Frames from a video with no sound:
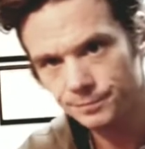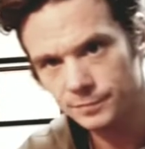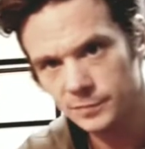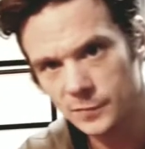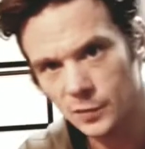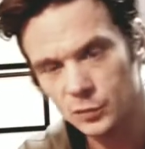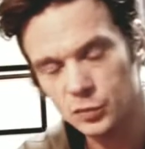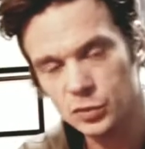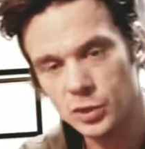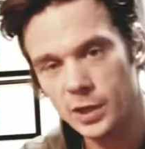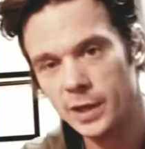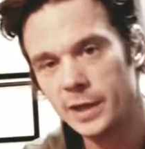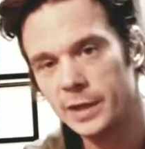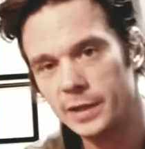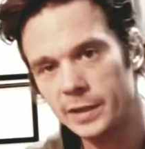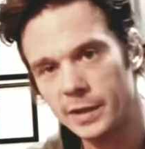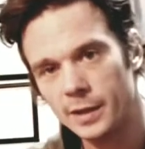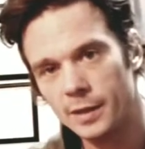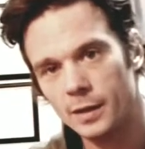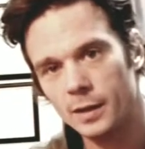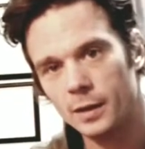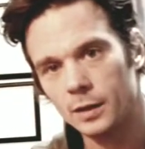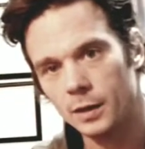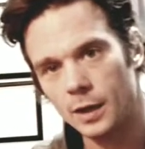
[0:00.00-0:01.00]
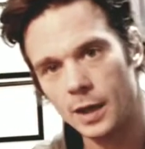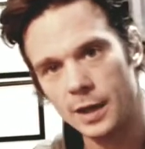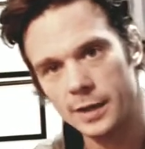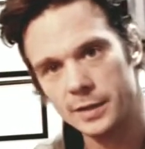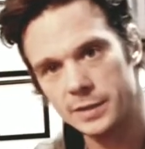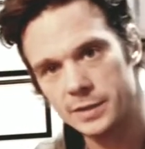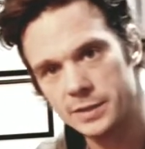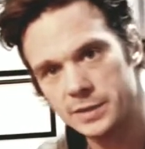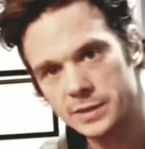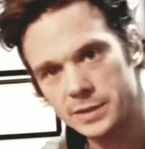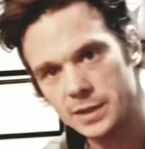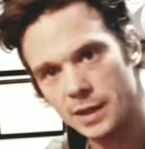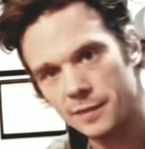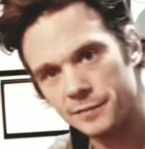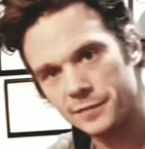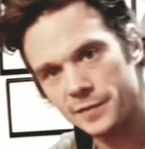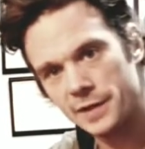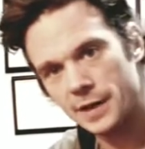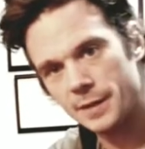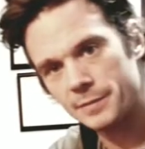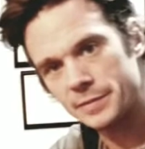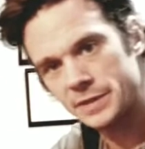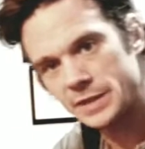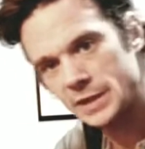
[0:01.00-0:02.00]
I'm training a lot of the stuff that
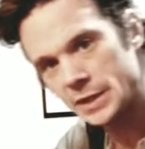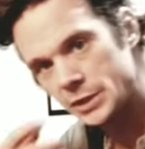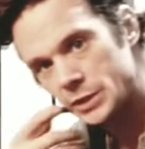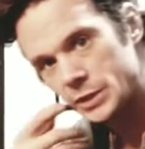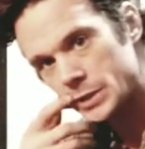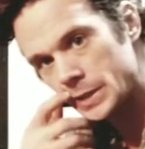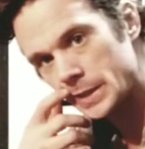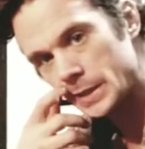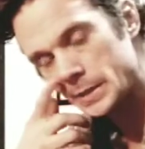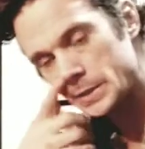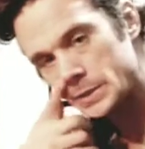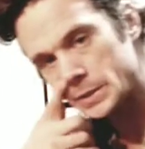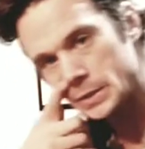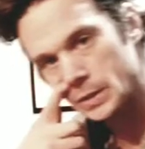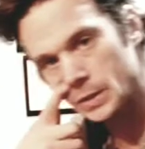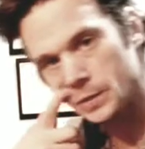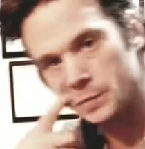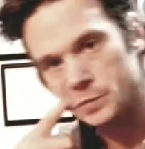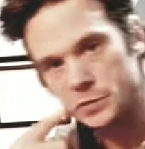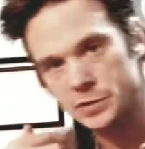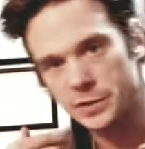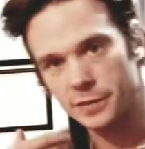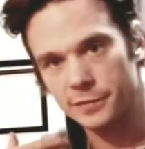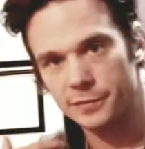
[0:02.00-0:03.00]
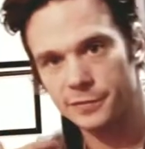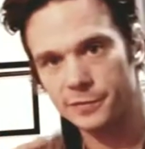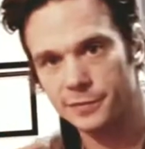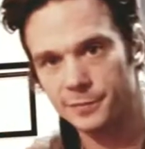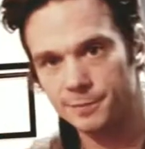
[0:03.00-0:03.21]
I'm teaching in terms of